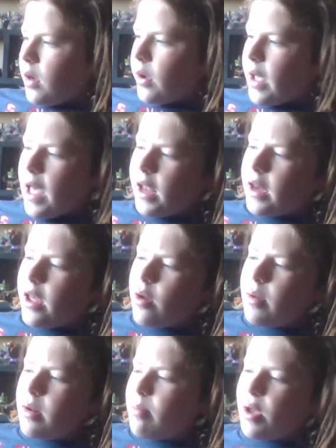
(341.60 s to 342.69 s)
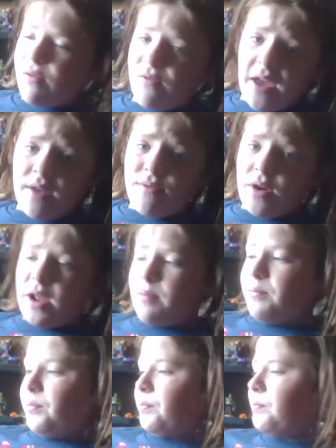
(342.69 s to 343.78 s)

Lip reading: Okay, now I'm gonna pick a favorite.